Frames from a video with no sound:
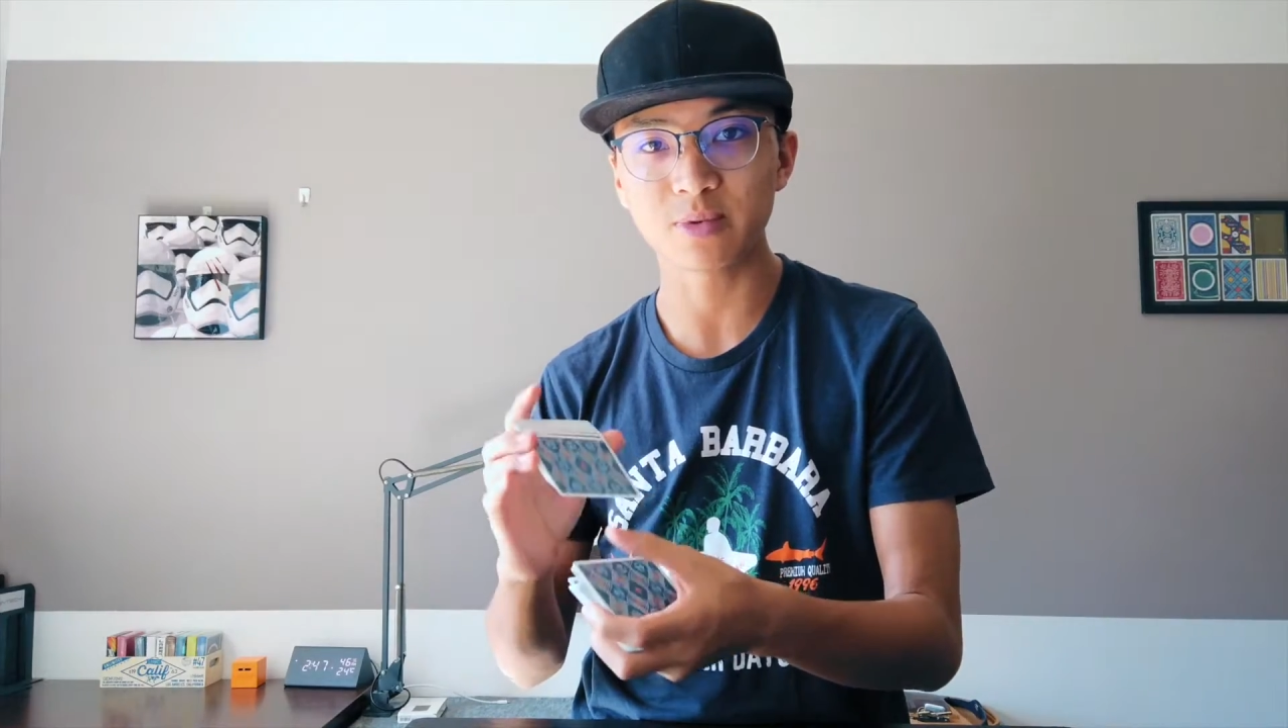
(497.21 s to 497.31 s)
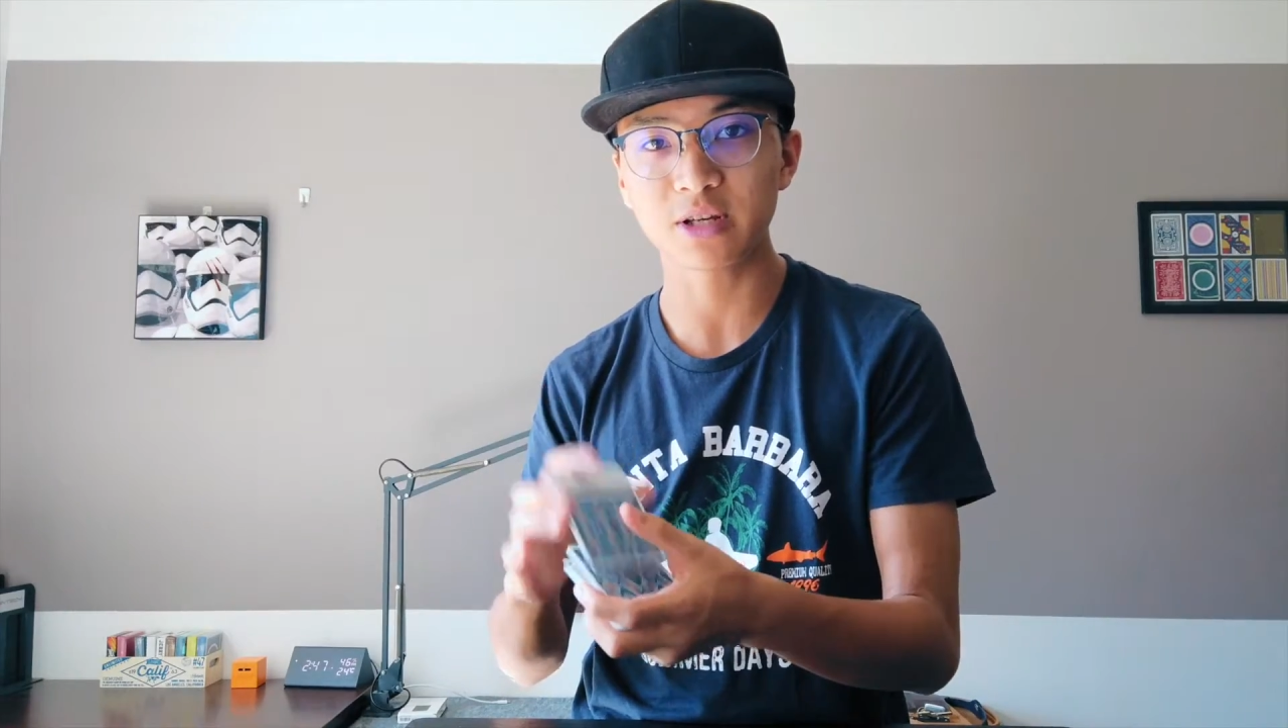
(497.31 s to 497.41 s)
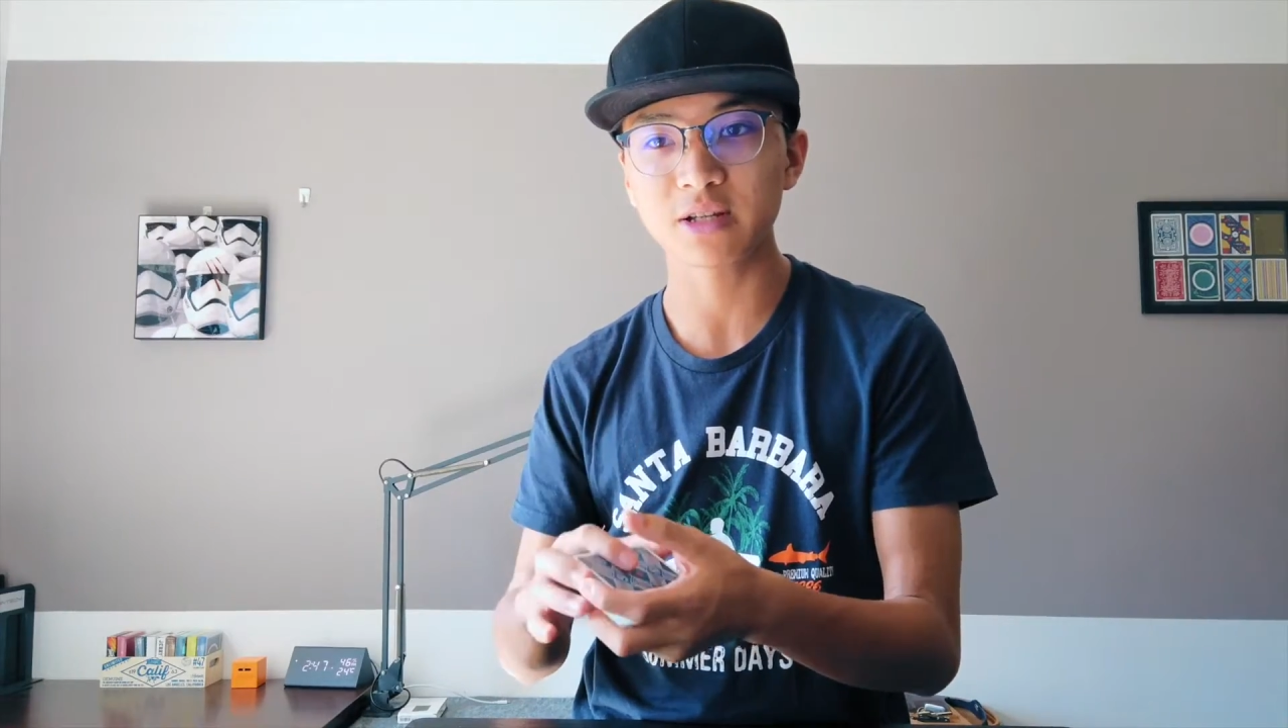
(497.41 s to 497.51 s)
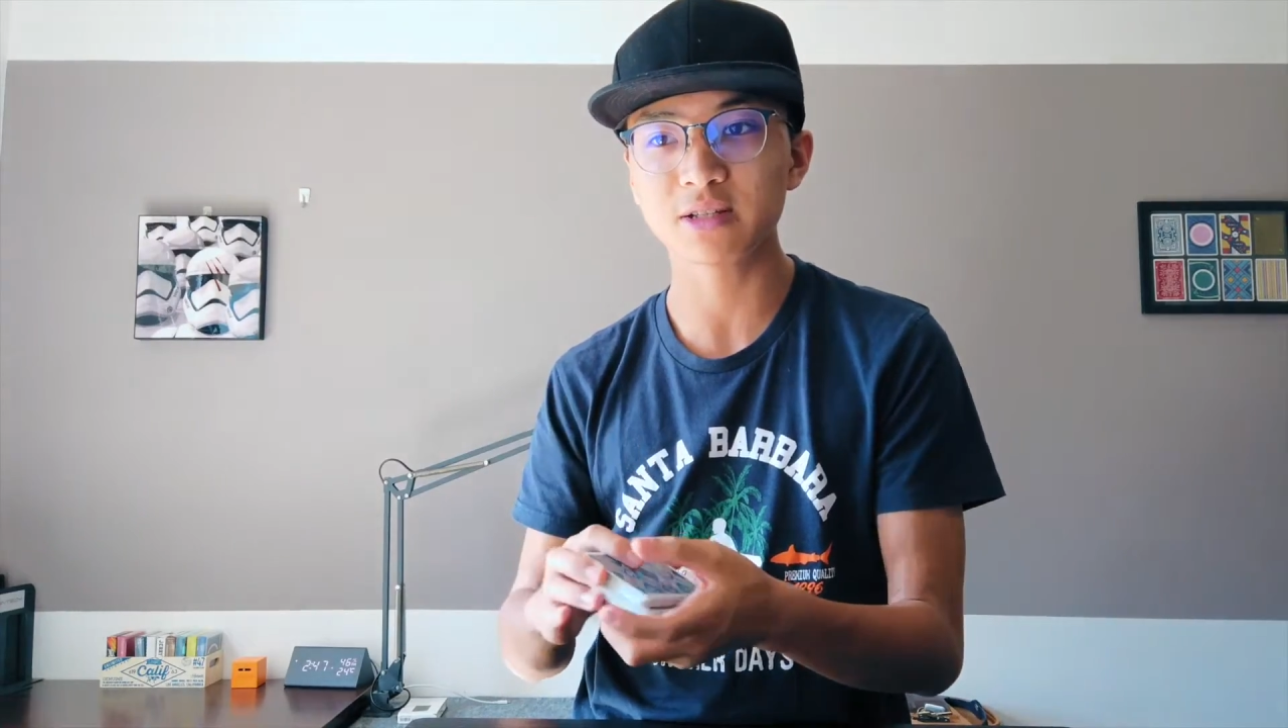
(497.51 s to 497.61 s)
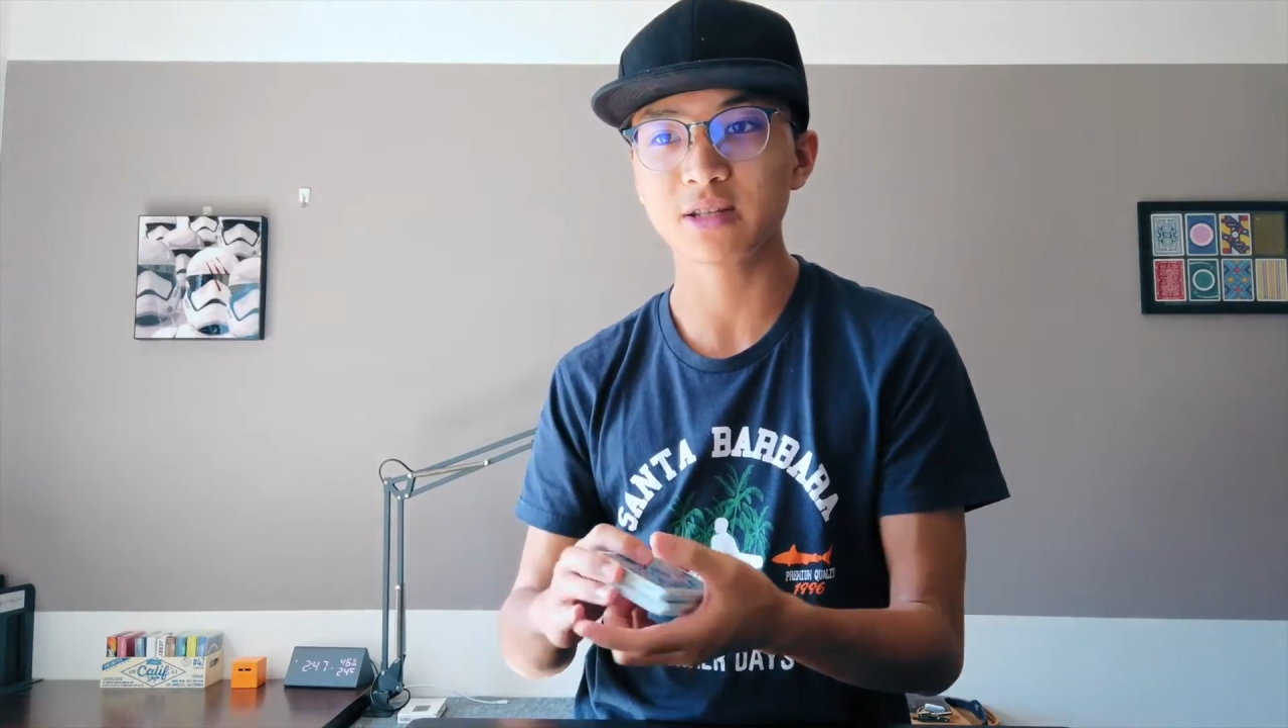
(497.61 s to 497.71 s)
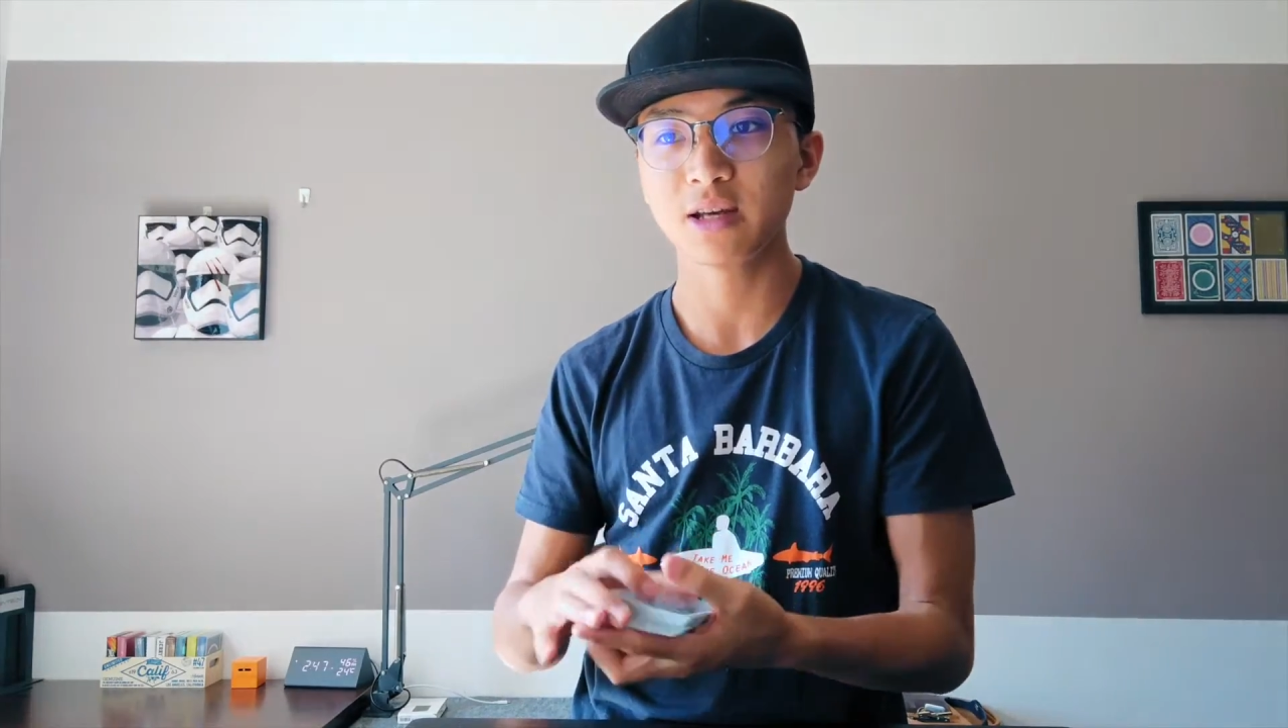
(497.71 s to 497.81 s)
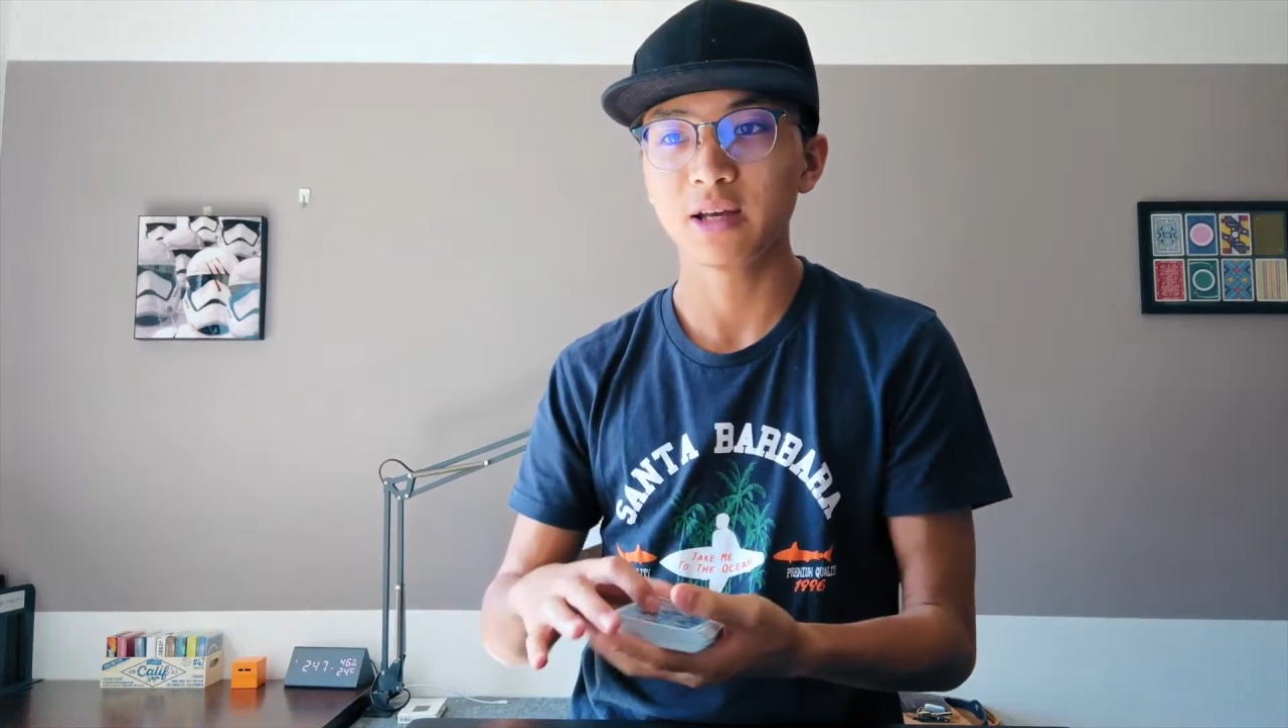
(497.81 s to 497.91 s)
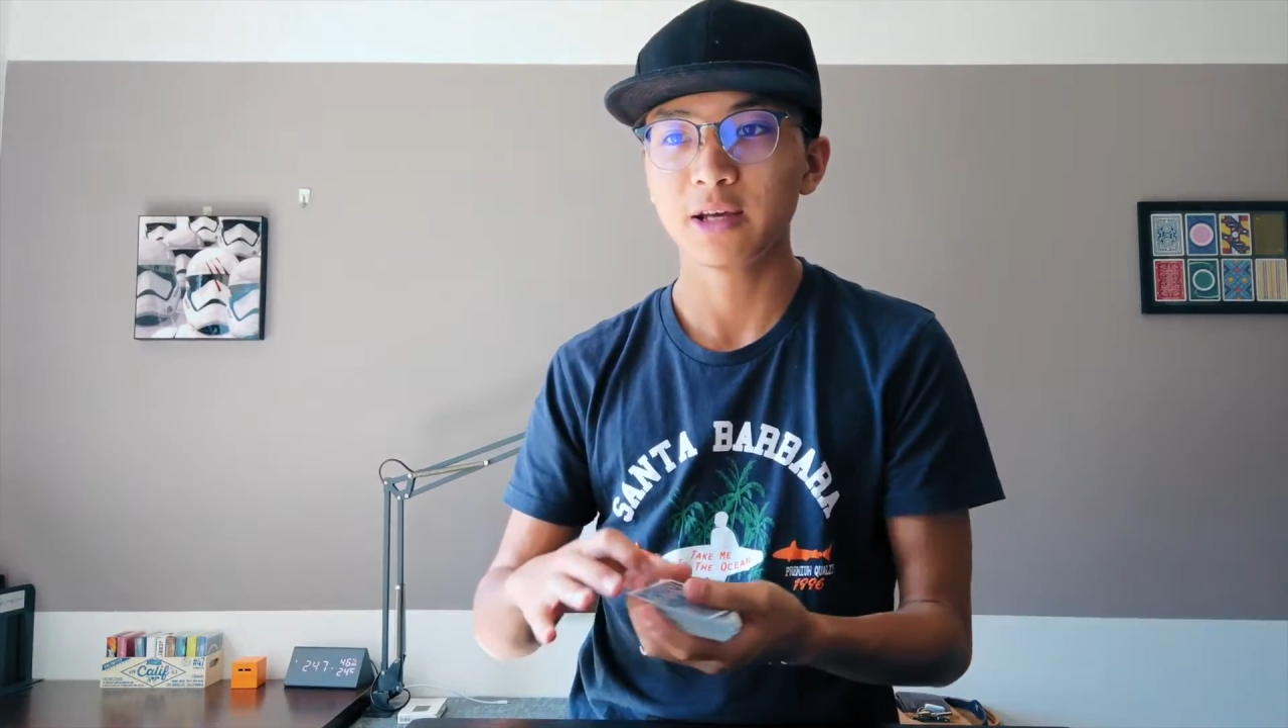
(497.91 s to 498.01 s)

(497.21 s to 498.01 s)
because